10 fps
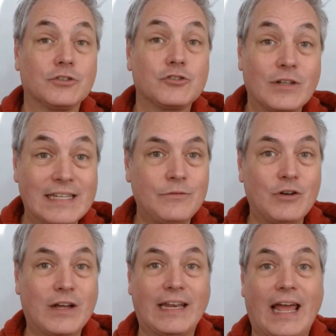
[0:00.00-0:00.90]
So let's see if
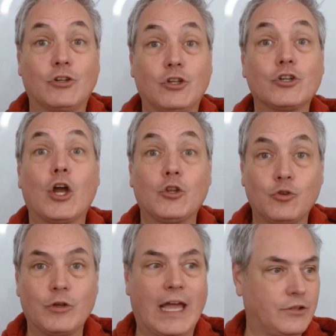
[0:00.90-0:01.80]
we can have a look
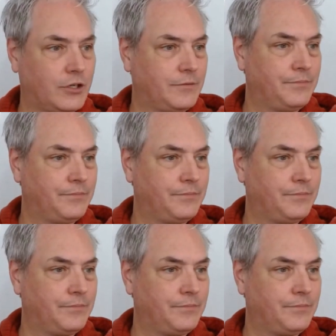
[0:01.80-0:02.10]
together.